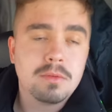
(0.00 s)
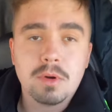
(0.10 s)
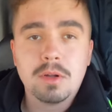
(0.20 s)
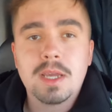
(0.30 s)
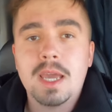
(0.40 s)

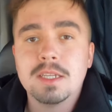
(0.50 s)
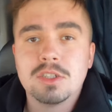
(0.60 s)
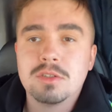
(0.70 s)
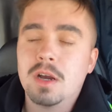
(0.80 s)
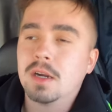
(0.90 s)
roll
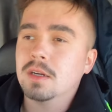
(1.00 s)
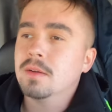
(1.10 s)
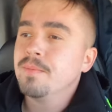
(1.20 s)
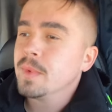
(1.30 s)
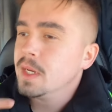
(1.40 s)
cage truck,
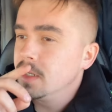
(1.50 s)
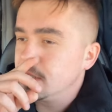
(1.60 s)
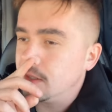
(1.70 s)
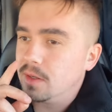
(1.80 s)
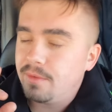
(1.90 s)

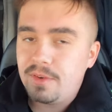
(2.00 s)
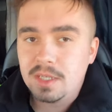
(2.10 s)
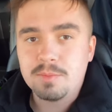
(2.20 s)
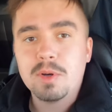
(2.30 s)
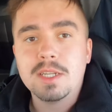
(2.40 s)
so it
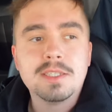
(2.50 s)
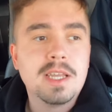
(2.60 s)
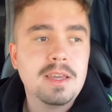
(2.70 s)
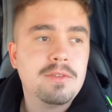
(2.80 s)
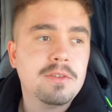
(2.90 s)
feels pretty
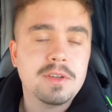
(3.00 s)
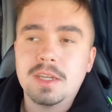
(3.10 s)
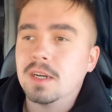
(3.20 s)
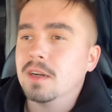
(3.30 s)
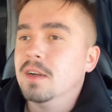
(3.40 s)
safe over
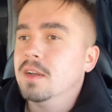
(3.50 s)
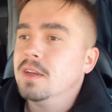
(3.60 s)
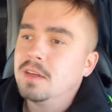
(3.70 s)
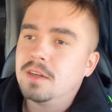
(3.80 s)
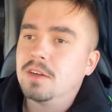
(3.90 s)
here.
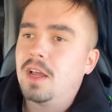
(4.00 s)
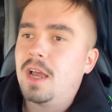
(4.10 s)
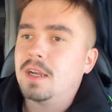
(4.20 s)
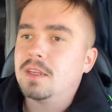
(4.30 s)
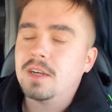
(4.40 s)
You're
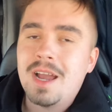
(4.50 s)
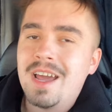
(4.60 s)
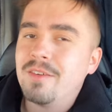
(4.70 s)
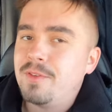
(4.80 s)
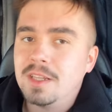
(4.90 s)
like, you
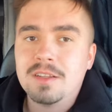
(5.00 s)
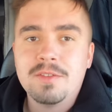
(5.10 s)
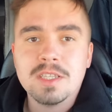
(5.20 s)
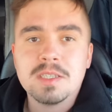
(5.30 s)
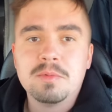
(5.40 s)
kind of feel
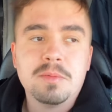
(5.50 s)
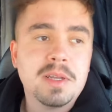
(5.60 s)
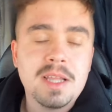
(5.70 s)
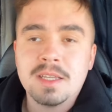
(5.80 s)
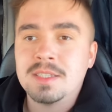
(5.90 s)
invincible,
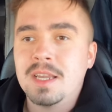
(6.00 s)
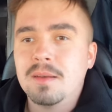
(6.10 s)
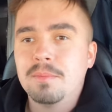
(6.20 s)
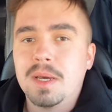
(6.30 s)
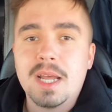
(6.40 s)
but that's it.
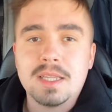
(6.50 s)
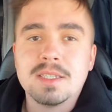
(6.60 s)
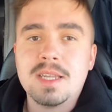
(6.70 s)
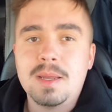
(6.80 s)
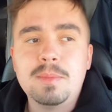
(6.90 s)
But at the
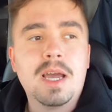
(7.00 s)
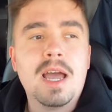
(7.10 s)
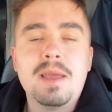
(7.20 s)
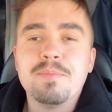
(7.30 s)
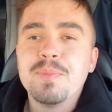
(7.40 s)
same
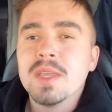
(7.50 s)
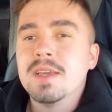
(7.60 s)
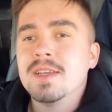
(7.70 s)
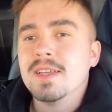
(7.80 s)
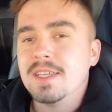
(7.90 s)

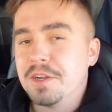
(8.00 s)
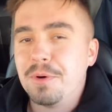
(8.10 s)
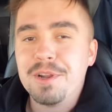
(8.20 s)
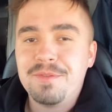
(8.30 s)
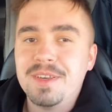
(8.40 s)
time, you don't
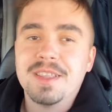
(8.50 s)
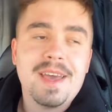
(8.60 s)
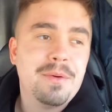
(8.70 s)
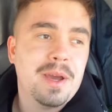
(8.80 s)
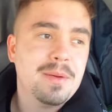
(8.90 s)
want to feel
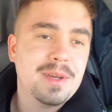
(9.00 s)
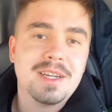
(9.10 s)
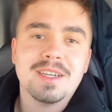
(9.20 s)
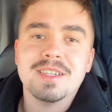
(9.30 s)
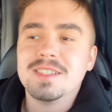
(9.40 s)
that way
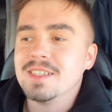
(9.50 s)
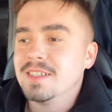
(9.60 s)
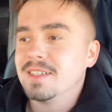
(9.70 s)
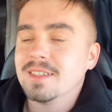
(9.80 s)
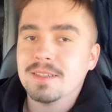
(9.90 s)
because
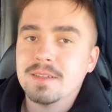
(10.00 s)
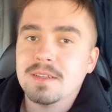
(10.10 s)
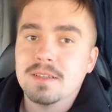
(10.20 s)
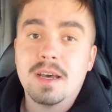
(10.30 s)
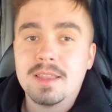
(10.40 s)

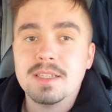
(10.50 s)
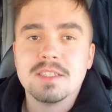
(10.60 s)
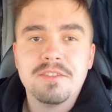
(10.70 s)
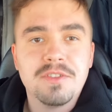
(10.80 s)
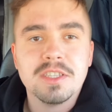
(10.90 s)

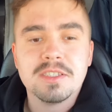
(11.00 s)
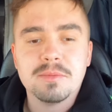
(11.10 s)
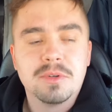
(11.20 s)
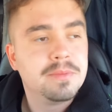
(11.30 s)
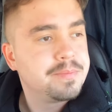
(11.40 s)
nothing's
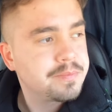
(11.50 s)
invincible.